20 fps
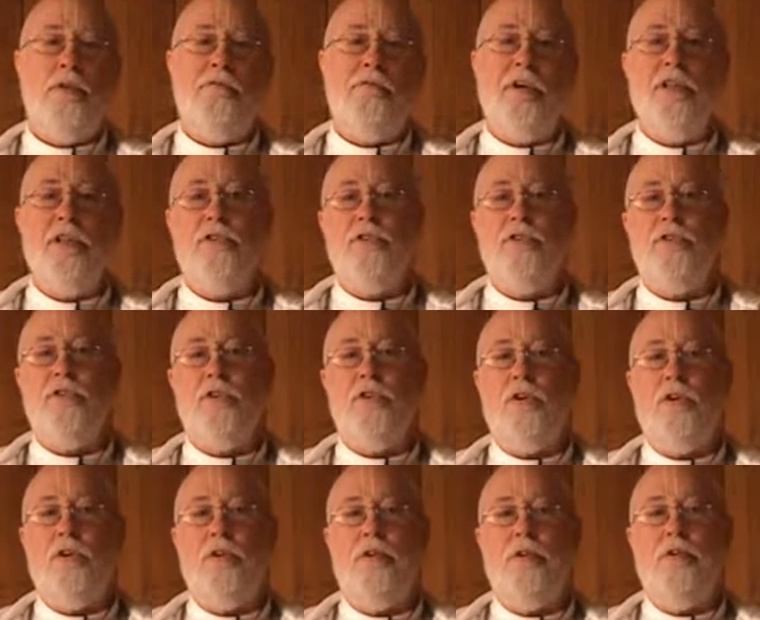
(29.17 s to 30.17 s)
The offenses
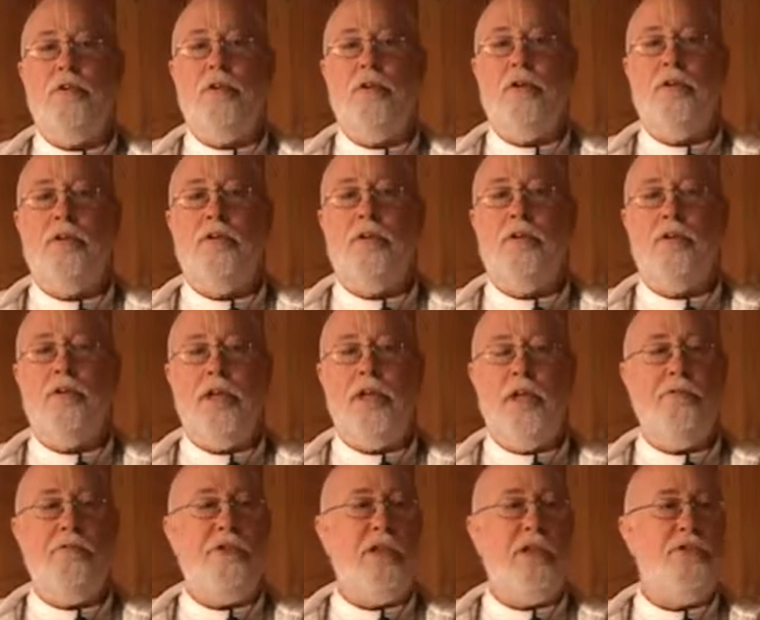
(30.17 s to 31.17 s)
are the
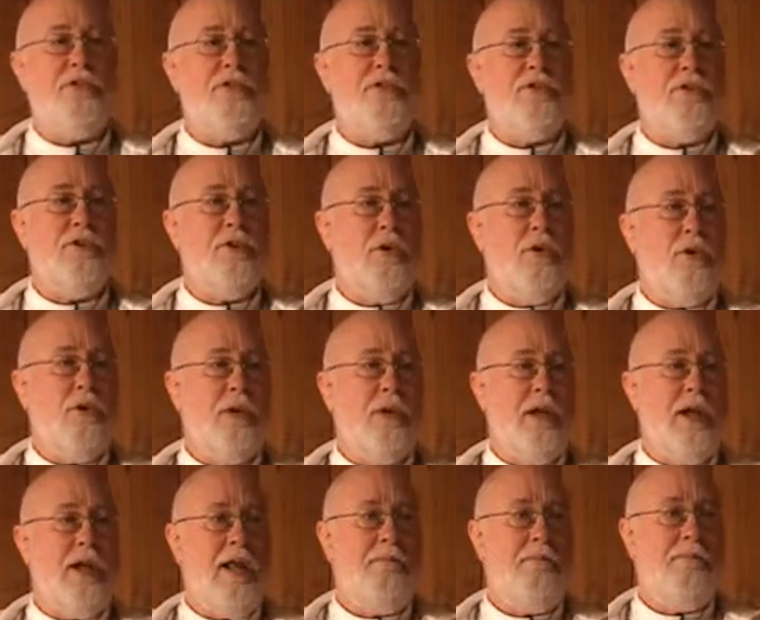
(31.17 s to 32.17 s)
10 offenses to the
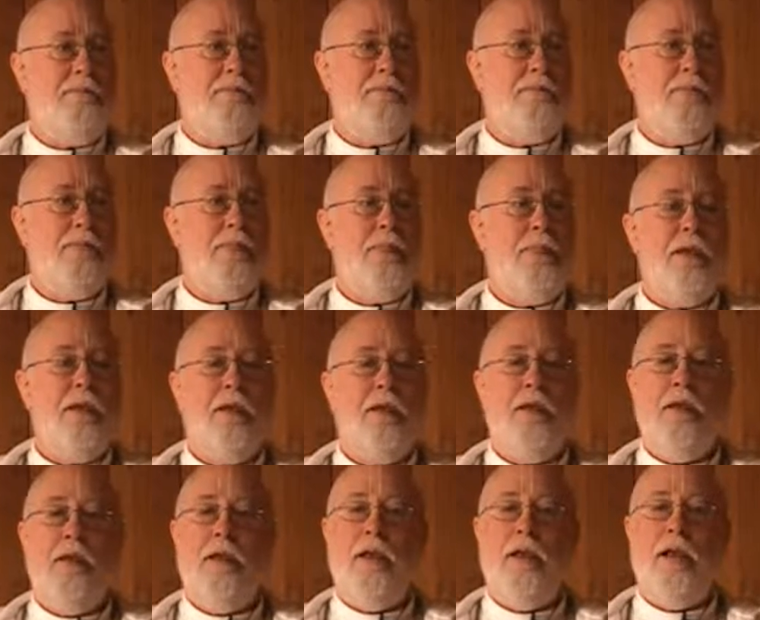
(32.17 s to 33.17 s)
holy name,
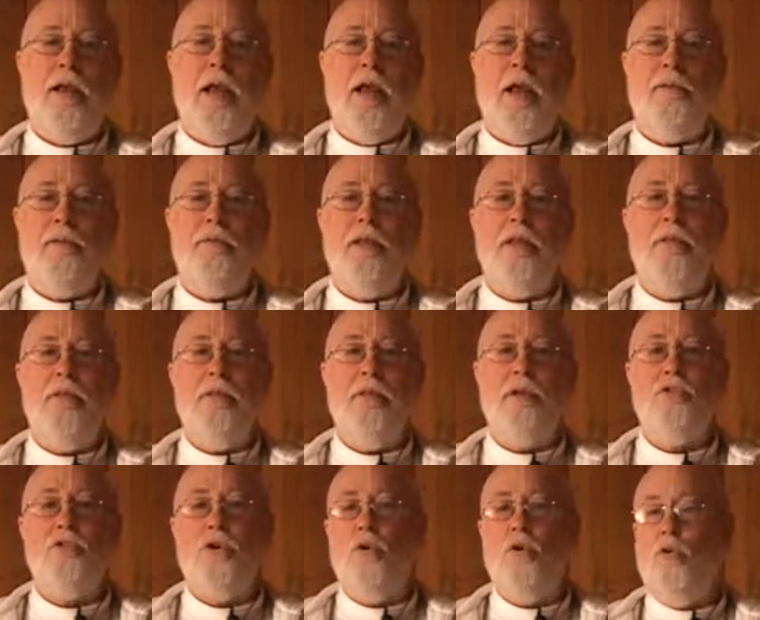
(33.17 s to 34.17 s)
and then
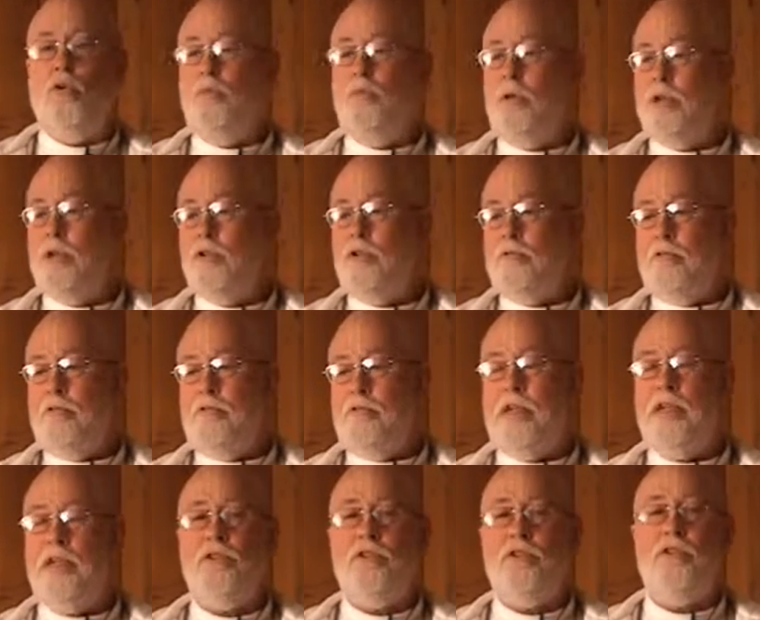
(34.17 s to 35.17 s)
there's a whole bunch of
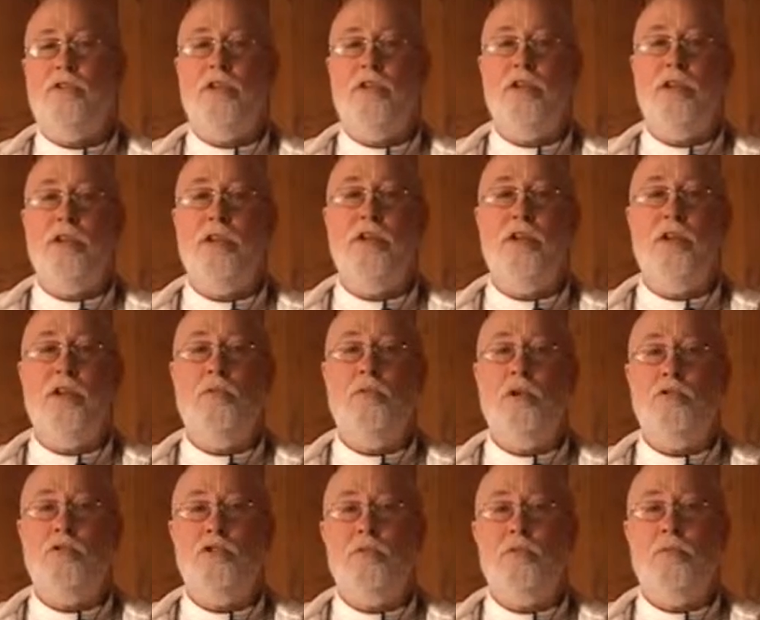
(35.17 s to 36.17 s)
offenses in deity
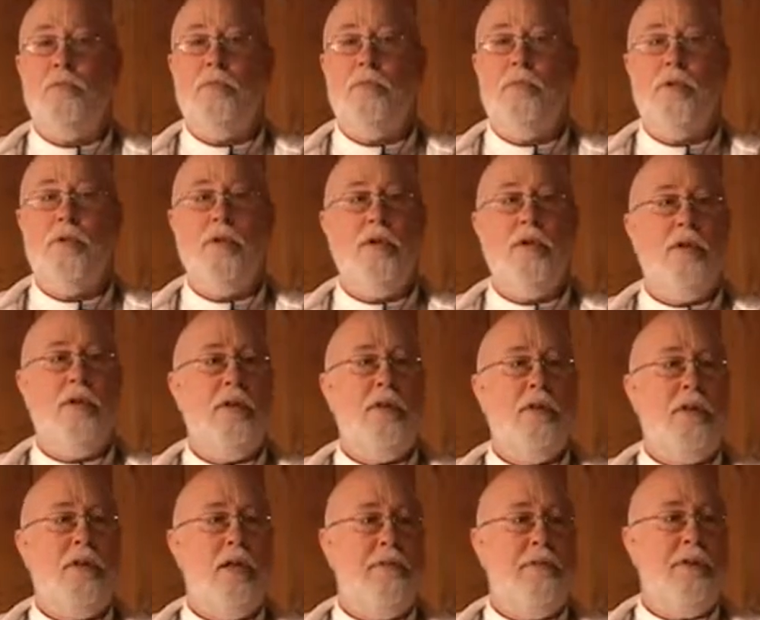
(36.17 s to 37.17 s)
worship,
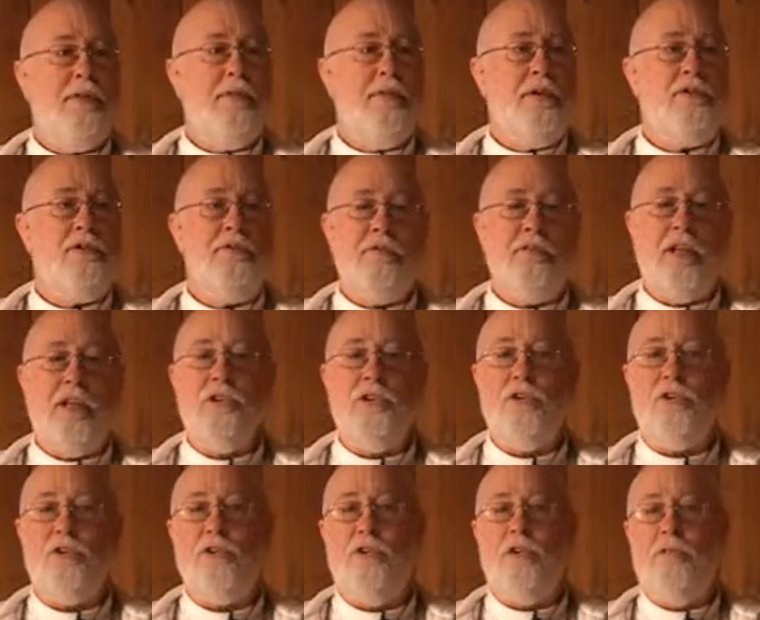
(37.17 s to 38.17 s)
and then there's
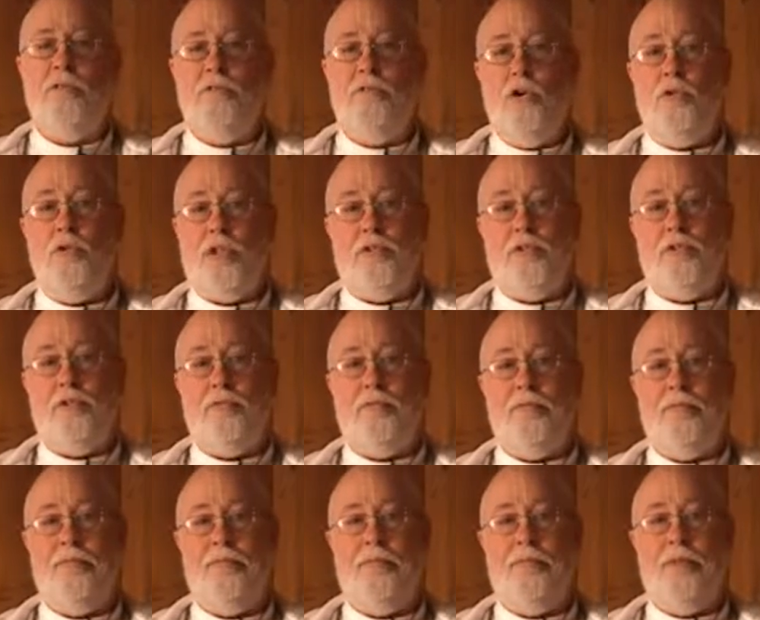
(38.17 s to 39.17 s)
offenses to devotees.
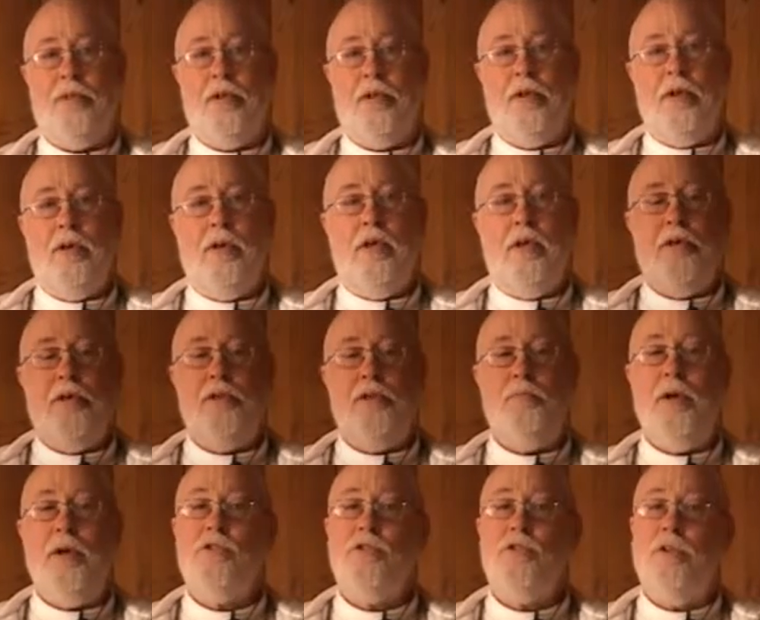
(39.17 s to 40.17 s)
And
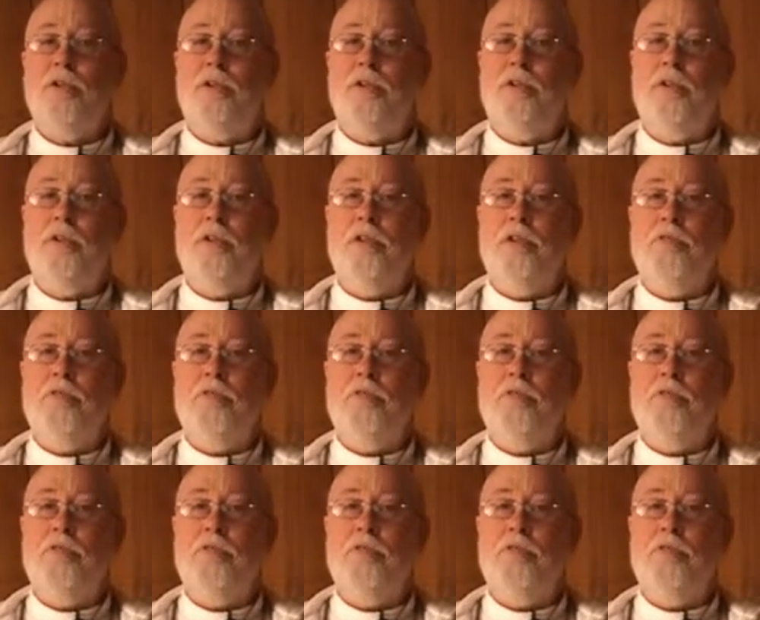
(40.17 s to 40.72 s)
especially